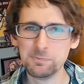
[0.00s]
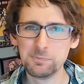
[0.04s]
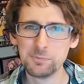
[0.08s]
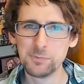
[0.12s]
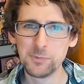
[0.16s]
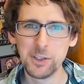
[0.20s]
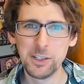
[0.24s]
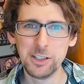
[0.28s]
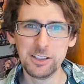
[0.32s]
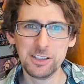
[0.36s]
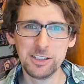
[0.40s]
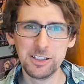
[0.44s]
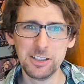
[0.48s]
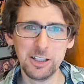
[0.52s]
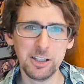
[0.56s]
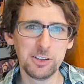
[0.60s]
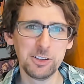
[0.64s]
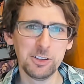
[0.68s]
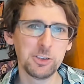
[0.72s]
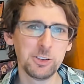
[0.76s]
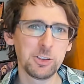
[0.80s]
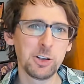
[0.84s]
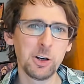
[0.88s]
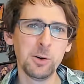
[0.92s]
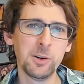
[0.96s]
you know,
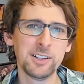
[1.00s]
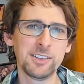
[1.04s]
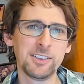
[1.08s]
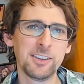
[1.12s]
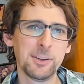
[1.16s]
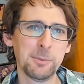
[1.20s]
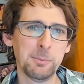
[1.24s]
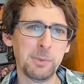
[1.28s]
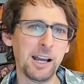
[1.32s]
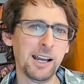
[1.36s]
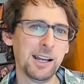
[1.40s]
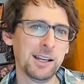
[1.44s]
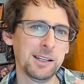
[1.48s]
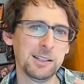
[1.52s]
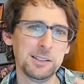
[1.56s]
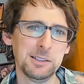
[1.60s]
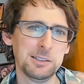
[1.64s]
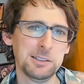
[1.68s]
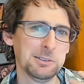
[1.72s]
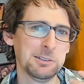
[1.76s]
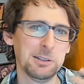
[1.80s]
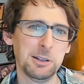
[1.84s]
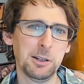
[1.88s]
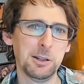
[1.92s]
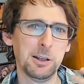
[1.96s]
you go in to buy
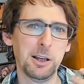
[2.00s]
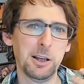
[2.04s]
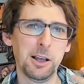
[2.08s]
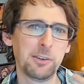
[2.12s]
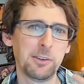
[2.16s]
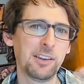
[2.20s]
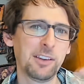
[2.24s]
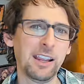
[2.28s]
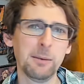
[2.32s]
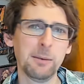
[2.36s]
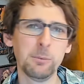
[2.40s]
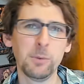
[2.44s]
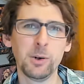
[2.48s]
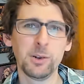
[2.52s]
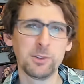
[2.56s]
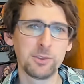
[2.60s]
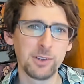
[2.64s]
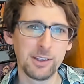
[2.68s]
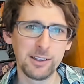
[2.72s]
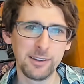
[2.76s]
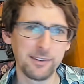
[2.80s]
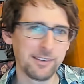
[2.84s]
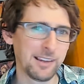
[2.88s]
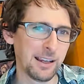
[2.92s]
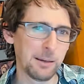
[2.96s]
a sandwich at
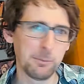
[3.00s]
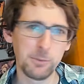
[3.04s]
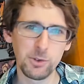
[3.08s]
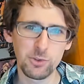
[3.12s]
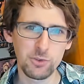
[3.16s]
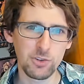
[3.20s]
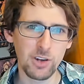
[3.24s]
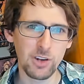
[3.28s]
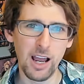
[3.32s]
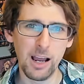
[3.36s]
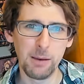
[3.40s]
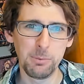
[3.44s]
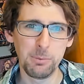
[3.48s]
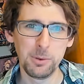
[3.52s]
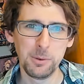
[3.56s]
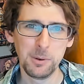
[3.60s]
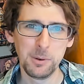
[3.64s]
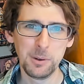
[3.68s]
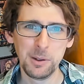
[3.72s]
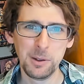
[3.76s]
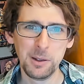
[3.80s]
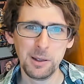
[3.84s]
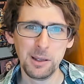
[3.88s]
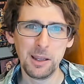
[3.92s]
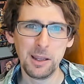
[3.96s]
a sandwich shop
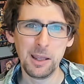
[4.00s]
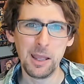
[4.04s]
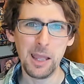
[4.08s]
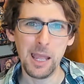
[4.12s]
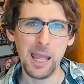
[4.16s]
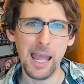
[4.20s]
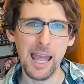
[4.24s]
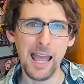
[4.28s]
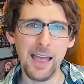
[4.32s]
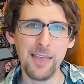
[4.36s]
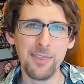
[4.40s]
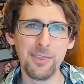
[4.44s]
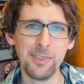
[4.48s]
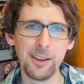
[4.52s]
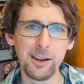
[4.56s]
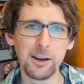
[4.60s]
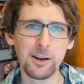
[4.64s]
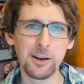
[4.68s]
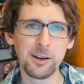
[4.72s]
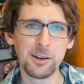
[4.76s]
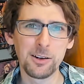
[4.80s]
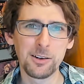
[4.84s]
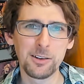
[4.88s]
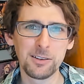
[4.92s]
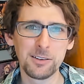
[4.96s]
and
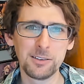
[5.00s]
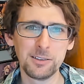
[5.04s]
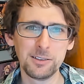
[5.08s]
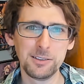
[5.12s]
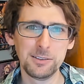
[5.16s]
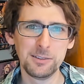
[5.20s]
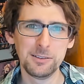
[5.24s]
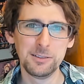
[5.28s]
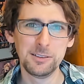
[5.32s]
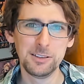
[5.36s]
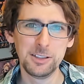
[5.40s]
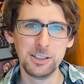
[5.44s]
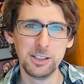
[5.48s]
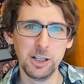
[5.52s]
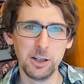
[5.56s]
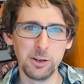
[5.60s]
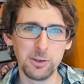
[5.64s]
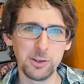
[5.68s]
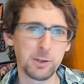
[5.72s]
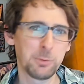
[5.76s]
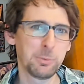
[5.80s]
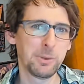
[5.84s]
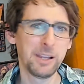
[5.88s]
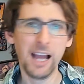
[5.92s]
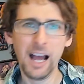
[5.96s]
they're, you know,
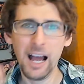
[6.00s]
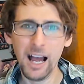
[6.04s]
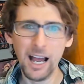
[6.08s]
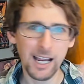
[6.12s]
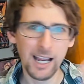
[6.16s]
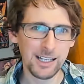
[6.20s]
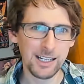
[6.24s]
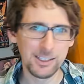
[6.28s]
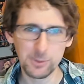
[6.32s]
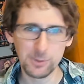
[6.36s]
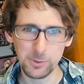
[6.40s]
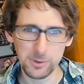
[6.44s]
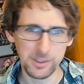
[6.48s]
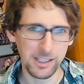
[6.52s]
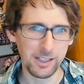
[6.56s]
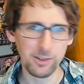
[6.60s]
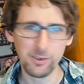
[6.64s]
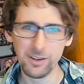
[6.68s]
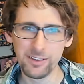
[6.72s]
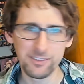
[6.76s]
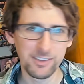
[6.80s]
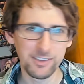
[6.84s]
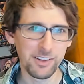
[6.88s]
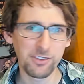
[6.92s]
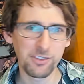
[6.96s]
they're behind or they don't
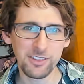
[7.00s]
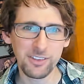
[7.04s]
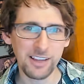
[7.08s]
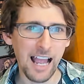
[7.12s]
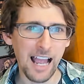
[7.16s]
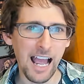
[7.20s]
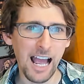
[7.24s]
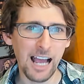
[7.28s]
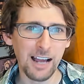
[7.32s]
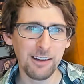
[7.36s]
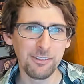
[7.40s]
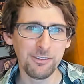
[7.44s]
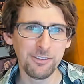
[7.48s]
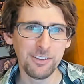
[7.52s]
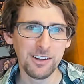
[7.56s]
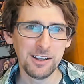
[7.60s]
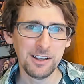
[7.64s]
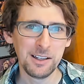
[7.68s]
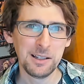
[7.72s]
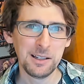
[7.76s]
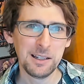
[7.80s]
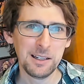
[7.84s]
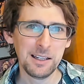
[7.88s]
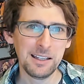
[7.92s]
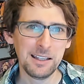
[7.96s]
have enough staff.
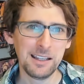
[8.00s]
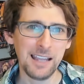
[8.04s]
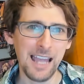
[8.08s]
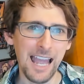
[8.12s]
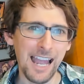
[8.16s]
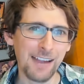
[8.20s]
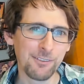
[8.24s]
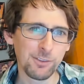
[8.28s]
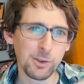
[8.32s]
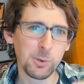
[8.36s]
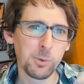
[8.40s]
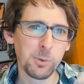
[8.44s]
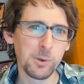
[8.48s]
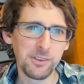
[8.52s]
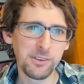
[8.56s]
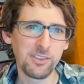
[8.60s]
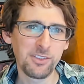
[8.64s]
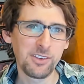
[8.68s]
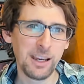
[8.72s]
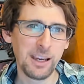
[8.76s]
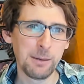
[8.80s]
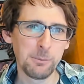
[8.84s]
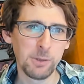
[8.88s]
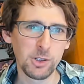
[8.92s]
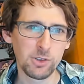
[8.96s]
Everyone's
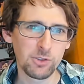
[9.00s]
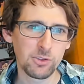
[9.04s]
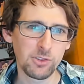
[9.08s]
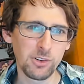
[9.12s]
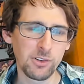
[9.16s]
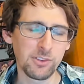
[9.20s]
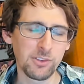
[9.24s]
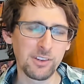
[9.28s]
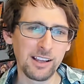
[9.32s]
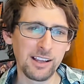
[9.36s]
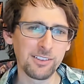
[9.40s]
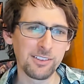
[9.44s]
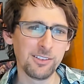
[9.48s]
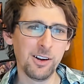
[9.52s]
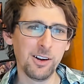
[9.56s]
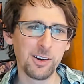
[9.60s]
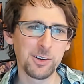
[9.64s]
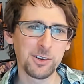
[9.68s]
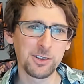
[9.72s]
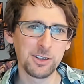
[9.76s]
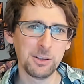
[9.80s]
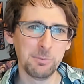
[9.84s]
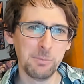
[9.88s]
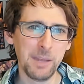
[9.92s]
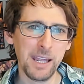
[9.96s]
sandwich just takes longer
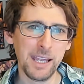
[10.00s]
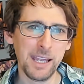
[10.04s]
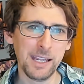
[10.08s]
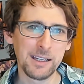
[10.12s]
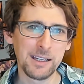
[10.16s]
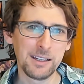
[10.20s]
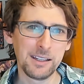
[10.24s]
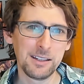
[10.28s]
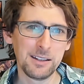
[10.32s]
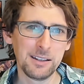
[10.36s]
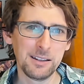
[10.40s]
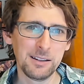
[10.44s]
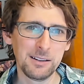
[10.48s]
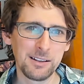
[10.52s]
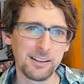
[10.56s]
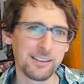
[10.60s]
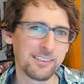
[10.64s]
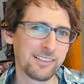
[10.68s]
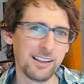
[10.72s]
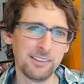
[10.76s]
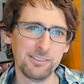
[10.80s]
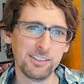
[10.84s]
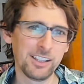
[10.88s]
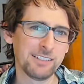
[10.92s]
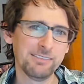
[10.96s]
to make because they
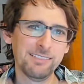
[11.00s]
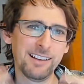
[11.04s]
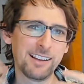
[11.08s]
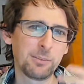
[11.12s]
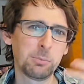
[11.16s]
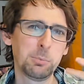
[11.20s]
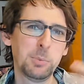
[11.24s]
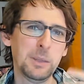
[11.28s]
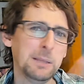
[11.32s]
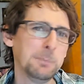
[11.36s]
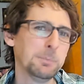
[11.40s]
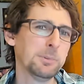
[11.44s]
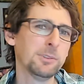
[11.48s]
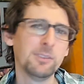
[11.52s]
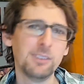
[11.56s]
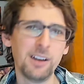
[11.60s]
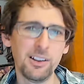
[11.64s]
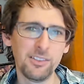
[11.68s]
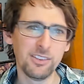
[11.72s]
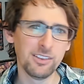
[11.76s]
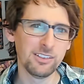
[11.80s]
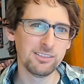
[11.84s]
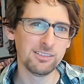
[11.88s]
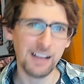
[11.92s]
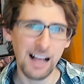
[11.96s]
have like less people on
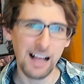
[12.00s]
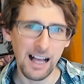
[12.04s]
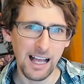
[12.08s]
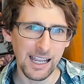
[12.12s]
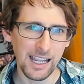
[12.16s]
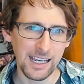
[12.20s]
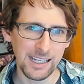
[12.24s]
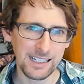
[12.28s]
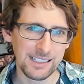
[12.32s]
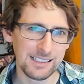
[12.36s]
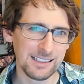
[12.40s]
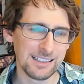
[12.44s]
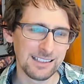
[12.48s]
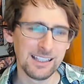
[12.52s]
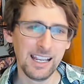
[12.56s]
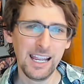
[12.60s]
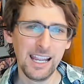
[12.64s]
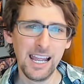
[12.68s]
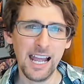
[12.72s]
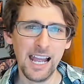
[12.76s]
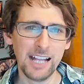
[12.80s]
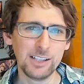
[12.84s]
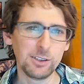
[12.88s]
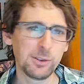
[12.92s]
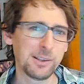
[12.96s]
the line,
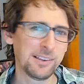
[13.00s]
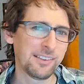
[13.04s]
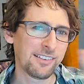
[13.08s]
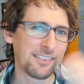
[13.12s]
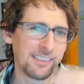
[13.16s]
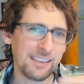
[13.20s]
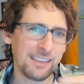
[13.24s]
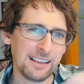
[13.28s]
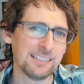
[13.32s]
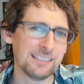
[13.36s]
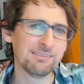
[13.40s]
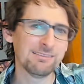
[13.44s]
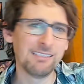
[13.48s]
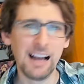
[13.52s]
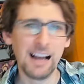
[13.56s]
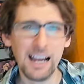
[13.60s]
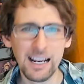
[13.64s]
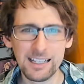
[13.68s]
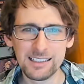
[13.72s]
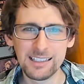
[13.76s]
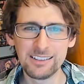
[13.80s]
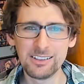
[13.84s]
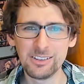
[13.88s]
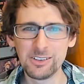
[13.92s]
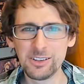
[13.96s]
and you can see the
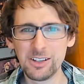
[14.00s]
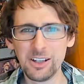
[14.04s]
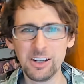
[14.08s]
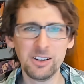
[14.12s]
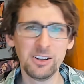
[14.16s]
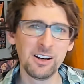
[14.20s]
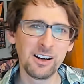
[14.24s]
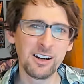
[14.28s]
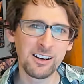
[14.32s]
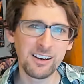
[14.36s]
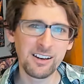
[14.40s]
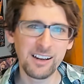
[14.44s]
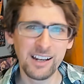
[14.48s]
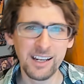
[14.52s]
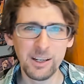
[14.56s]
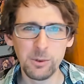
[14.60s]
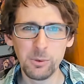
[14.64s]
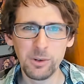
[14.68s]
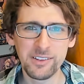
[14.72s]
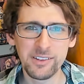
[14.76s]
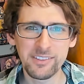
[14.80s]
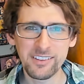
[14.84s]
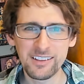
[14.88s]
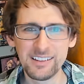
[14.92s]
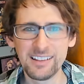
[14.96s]
line and you go, all right, well,
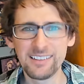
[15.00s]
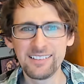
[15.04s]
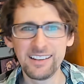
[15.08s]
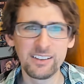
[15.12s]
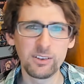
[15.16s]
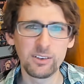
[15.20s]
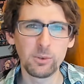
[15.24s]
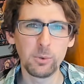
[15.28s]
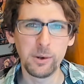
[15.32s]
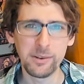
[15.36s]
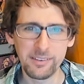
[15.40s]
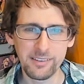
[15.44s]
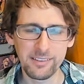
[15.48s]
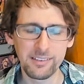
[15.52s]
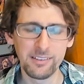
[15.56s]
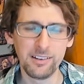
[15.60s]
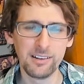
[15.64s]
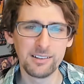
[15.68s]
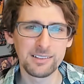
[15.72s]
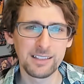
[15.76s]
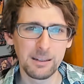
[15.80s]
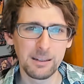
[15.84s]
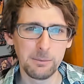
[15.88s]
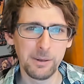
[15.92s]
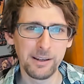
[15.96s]
it's going to take twice as long
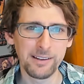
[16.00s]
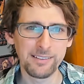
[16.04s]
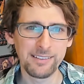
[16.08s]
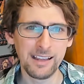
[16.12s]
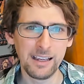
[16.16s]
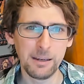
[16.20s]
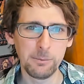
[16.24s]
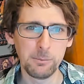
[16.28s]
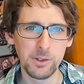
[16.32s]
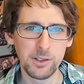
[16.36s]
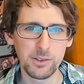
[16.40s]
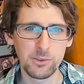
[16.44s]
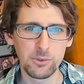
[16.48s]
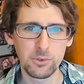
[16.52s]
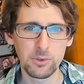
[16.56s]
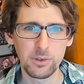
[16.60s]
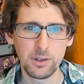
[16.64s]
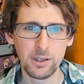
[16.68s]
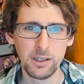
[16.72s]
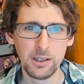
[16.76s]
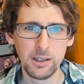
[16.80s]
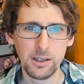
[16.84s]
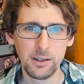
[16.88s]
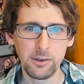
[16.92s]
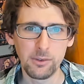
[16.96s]
to get my sandwich.
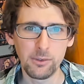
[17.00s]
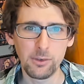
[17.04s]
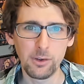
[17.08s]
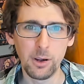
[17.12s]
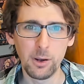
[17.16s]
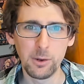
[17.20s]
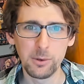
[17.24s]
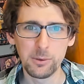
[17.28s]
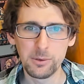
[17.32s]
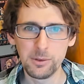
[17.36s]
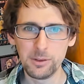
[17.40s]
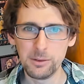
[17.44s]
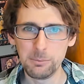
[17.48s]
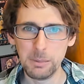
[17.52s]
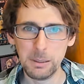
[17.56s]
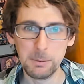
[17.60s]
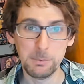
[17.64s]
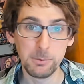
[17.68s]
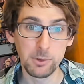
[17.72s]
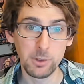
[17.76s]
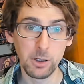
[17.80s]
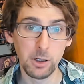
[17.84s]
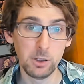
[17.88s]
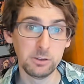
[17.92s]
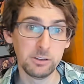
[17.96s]
So people
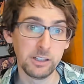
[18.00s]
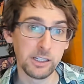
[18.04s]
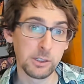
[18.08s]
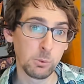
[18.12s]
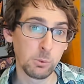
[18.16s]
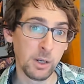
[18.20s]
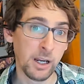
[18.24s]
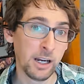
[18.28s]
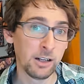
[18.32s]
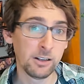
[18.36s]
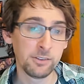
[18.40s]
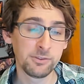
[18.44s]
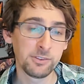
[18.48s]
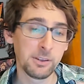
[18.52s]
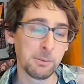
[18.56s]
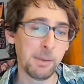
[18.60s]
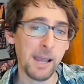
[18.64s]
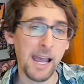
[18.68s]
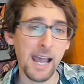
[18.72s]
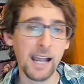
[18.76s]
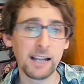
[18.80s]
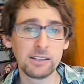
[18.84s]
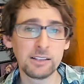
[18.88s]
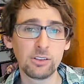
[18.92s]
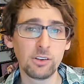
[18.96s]
go like, well, if the
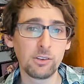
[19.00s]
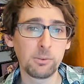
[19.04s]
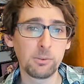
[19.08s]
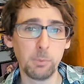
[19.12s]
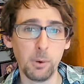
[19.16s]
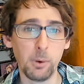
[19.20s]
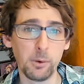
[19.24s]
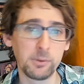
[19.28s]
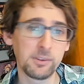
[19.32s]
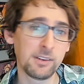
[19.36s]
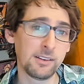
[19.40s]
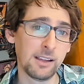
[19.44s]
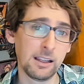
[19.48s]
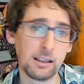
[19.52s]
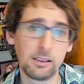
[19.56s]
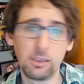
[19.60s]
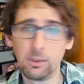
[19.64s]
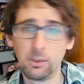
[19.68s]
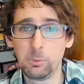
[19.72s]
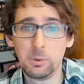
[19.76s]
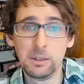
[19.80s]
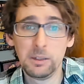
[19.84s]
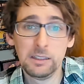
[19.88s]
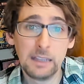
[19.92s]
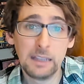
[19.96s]
package is supposed to take
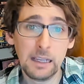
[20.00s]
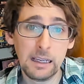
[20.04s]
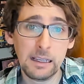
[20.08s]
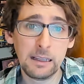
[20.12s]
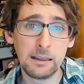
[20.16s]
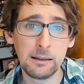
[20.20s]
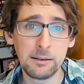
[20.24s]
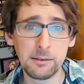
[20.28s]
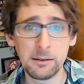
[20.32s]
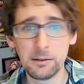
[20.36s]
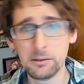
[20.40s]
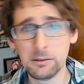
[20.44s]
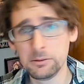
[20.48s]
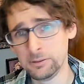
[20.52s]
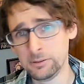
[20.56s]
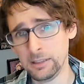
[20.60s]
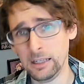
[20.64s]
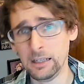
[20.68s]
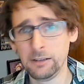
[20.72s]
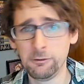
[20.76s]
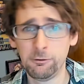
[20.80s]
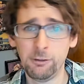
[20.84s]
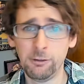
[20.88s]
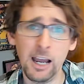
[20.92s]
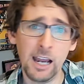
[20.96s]
3 days, it'll
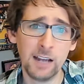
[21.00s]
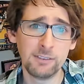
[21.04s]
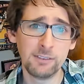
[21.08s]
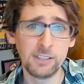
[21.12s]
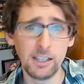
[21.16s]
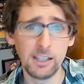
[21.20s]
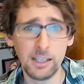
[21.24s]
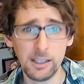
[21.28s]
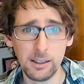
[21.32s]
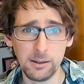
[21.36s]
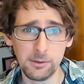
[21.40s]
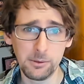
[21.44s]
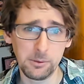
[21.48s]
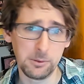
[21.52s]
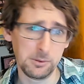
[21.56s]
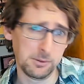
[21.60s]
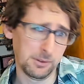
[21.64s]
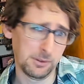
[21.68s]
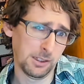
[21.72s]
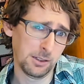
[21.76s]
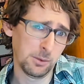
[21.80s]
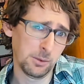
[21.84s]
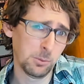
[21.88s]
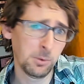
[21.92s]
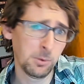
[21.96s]
take 5 days or
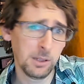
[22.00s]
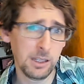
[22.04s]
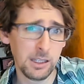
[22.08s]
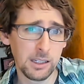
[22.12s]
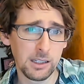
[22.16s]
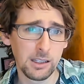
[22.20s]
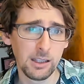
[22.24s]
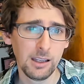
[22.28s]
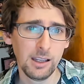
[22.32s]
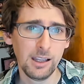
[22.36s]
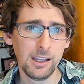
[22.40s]
take a week.